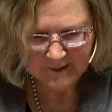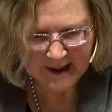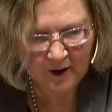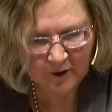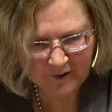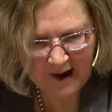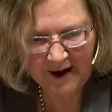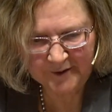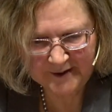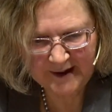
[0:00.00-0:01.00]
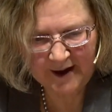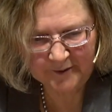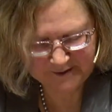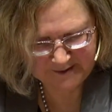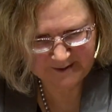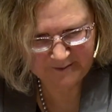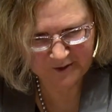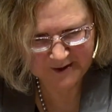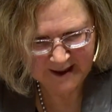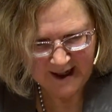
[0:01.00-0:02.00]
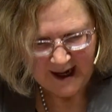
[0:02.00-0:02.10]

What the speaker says: health outputs.